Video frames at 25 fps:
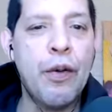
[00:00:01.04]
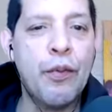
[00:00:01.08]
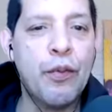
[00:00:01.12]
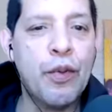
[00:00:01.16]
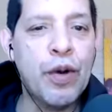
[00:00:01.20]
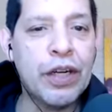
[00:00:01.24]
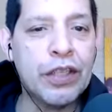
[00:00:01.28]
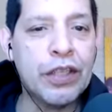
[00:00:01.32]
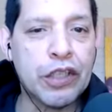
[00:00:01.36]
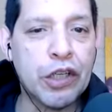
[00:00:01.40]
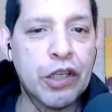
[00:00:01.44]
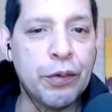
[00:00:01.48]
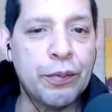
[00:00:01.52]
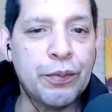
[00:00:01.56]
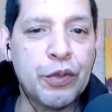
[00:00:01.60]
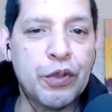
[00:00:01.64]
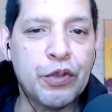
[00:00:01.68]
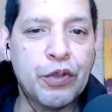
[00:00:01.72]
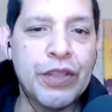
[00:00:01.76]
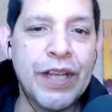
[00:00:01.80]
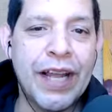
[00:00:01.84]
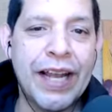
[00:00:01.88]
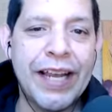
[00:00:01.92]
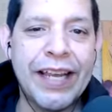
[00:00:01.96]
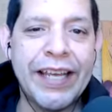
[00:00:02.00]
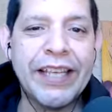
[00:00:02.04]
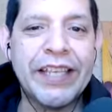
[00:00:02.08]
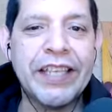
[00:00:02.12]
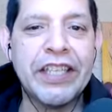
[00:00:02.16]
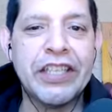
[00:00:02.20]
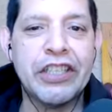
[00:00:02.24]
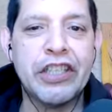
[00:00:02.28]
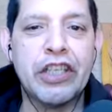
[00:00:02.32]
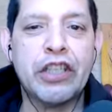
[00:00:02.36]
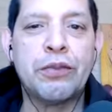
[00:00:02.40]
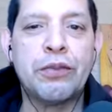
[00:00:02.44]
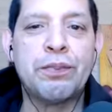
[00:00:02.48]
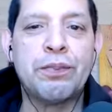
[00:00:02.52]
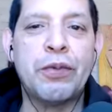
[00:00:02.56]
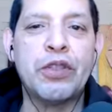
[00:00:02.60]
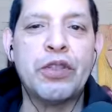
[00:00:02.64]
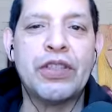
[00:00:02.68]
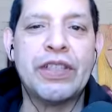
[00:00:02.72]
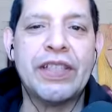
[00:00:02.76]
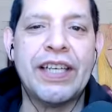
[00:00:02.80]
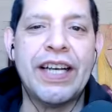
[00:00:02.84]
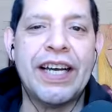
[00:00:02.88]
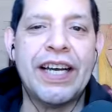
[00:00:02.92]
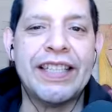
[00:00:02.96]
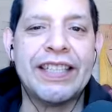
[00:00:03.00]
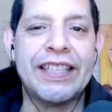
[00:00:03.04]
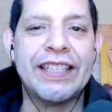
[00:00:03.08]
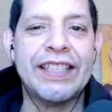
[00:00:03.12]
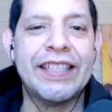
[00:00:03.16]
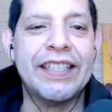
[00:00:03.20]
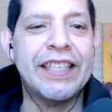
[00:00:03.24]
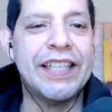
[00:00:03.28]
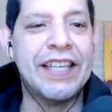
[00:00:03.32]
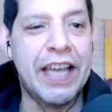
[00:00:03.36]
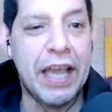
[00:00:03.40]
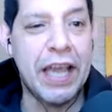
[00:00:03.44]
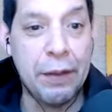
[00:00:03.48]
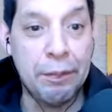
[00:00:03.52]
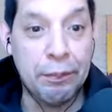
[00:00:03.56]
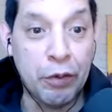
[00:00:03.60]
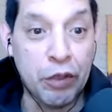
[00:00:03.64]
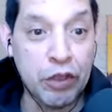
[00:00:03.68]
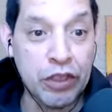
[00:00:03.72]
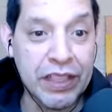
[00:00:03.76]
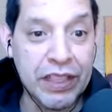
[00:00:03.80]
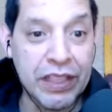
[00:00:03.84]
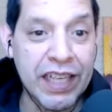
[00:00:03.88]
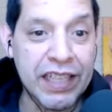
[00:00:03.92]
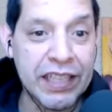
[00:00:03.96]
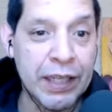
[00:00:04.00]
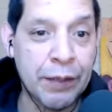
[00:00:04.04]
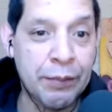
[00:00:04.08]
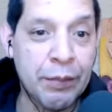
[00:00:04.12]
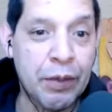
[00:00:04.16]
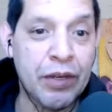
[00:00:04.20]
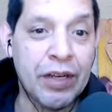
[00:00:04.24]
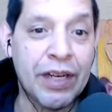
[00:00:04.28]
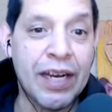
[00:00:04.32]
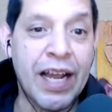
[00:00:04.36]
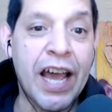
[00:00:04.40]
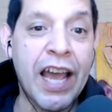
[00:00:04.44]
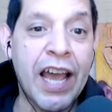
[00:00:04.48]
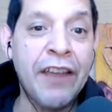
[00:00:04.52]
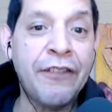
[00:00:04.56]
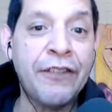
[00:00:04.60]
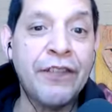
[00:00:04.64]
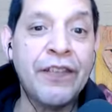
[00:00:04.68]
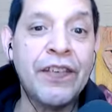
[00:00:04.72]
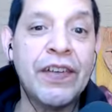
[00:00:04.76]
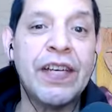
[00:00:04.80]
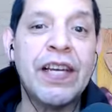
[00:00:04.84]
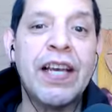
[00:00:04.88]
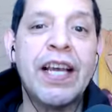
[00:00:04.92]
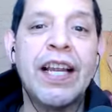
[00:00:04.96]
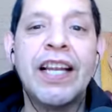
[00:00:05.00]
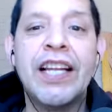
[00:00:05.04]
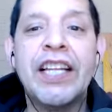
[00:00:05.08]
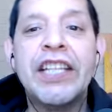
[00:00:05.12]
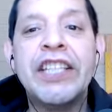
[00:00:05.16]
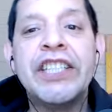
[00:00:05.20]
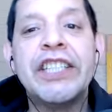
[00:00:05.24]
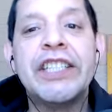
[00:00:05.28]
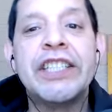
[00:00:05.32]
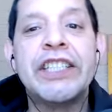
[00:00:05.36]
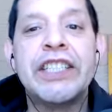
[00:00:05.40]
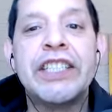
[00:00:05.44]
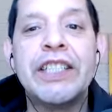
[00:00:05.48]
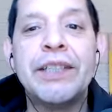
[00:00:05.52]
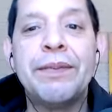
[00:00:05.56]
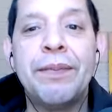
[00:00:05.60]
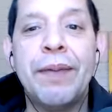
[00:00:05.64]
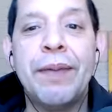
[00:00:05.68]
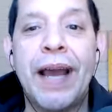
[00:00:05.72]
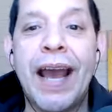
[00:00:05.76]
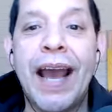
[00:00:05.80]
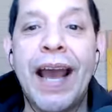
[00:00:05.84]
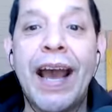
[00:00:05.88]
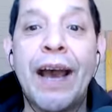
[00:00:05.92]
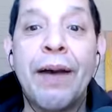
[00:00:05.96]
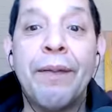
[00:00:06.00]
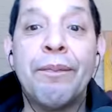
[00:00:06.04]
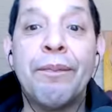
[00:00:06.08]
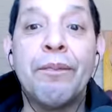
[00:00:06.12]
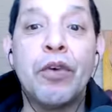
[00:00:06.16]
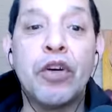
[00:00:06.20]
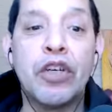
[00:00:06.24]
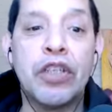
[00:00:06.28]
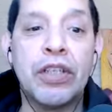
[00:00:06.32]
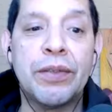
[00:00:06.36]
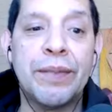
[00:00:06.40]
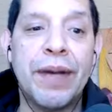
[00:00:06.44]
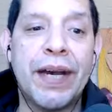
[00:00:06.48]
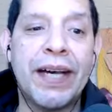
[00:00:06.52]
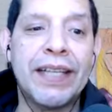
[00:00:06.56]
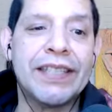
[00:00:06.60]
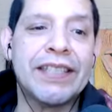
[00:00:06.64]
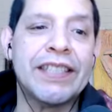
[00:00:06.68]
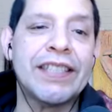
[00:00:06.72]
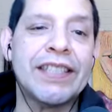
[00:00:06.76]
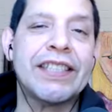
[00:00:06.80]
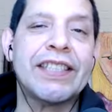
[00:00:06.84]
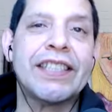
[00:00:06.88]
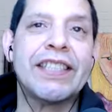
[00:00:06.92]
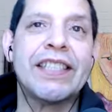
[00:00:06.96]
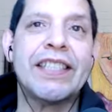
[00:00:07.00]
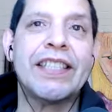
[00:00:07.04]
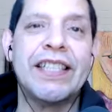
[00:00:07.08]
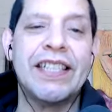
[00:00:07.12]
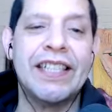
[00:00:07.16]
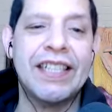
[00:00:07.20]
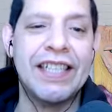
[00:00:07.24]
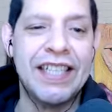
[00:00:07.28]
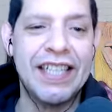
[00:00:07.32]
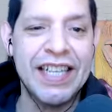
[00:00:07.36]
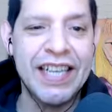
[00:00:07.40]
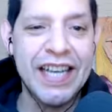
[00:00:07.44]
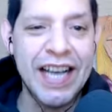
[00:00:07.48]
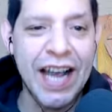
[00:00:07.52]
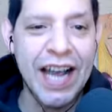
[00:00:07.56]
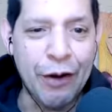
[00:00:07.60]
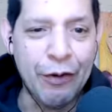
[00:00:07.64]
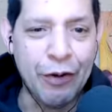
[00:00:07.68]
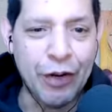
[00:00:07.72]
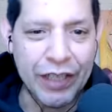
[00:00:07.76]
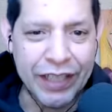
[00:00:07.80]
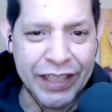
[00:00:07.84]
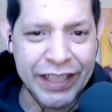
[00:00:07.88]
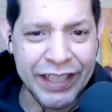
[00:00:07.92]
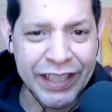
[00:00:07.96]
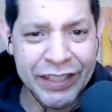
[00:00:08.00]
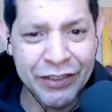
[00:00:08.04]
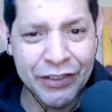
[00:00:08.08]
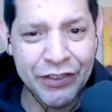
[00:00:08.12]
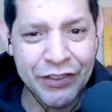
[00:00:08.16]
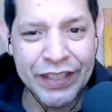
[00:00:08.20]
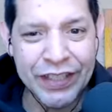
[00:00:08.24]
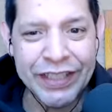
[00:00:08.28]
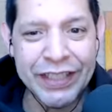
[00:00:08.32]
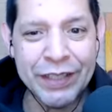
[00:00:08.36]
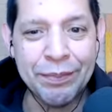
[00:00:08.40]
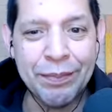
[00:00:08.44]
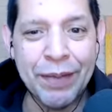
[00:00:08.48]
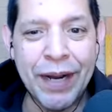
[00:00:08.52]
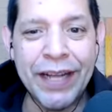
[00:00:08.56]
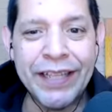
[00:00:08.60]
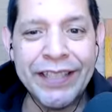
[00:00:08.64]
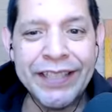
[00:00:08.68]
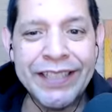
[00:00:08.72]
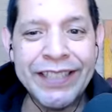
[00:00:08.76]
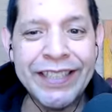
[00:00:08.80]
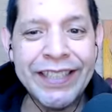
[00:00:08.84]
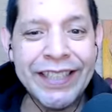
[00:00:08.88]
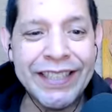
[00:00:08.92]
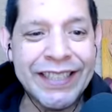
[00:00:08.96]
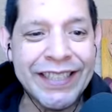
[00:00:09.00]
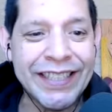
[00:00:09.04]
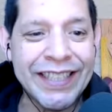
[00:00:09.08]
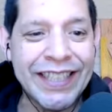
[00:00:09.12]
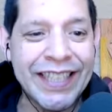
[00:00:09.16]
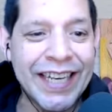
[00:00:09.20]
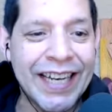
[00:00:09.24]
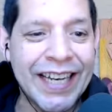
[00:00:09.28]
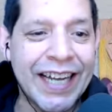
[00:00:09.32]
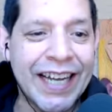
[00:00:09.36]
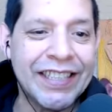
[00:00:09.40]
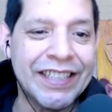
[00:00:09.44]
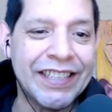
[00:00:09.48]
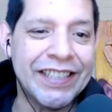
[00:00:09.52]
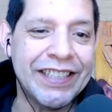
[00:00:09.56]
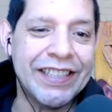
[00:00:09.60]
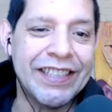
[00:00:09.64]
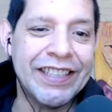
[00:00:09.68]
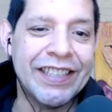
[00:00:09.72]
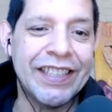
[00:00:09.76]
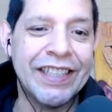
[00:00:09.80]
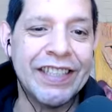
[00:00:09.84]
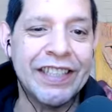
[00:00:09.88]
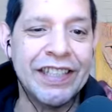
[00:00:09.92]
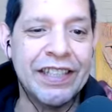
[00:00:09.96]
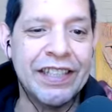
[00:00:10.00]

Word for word: Welcome to the Alain Guillot podcast, a podcast about life, leadership, and money matters. Our guest today is Brandy Schillace.